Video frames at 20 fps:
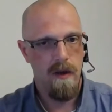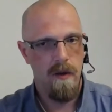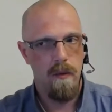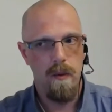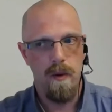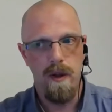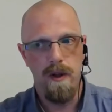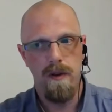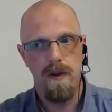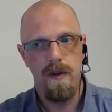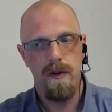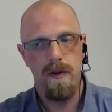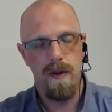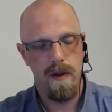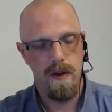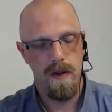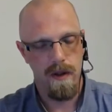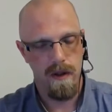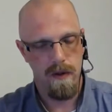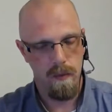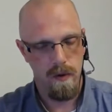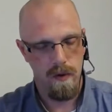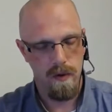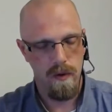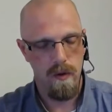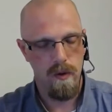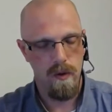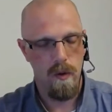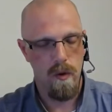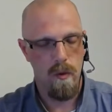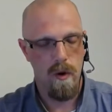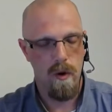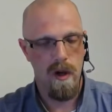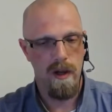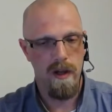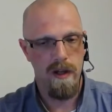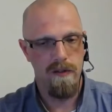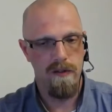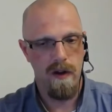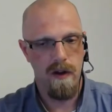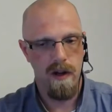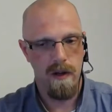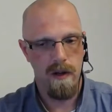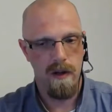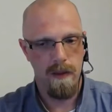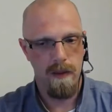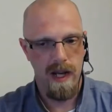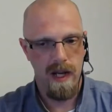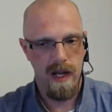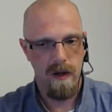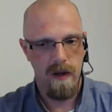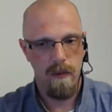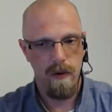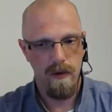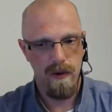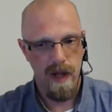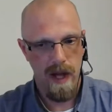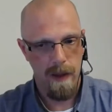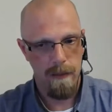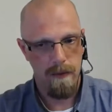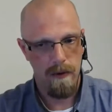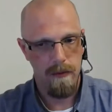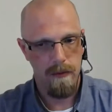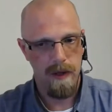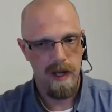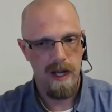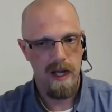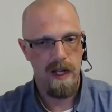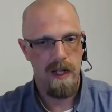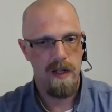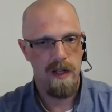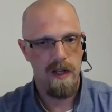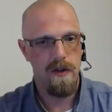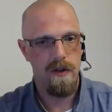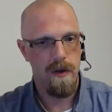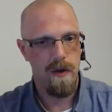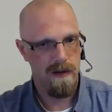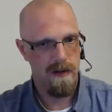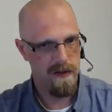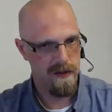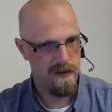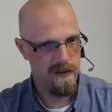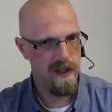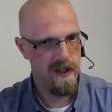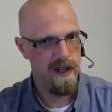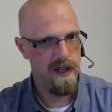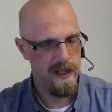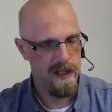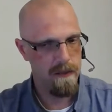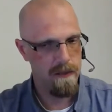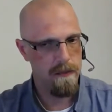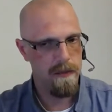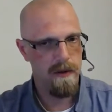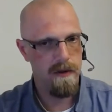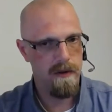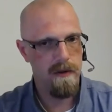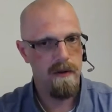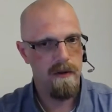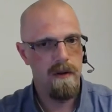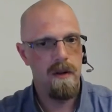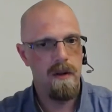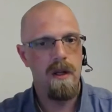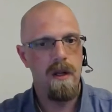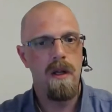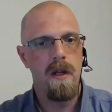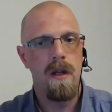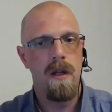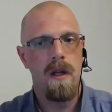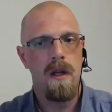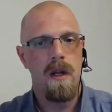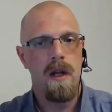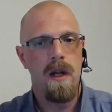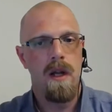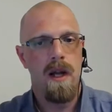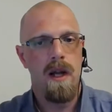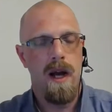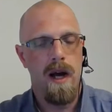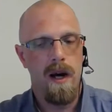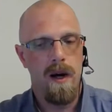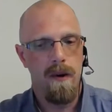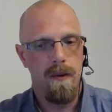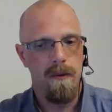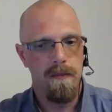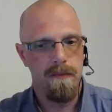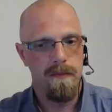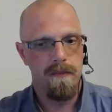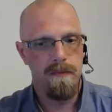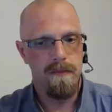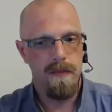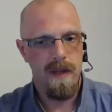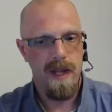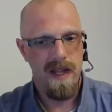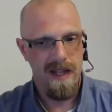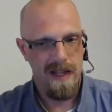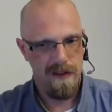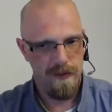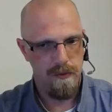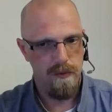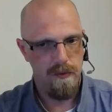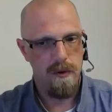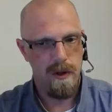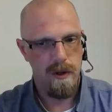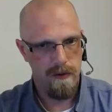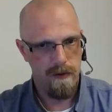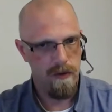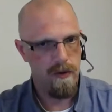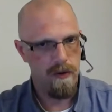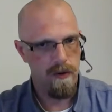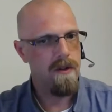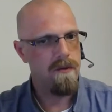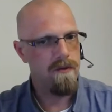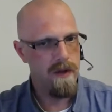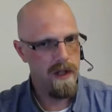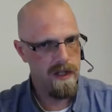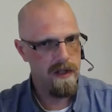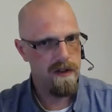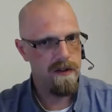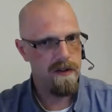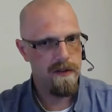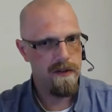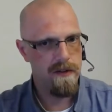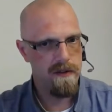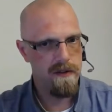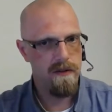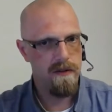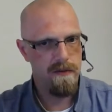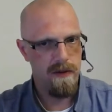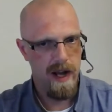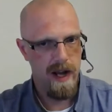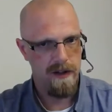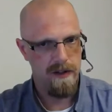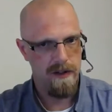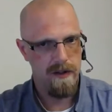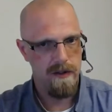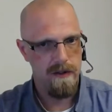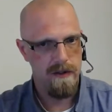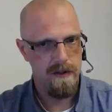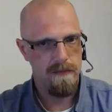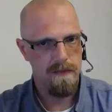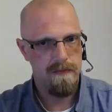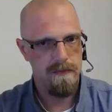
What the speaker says: With Google Wallet, it's automatic. With Apple Pay, you have to set it up, and that's really for a convenience factor.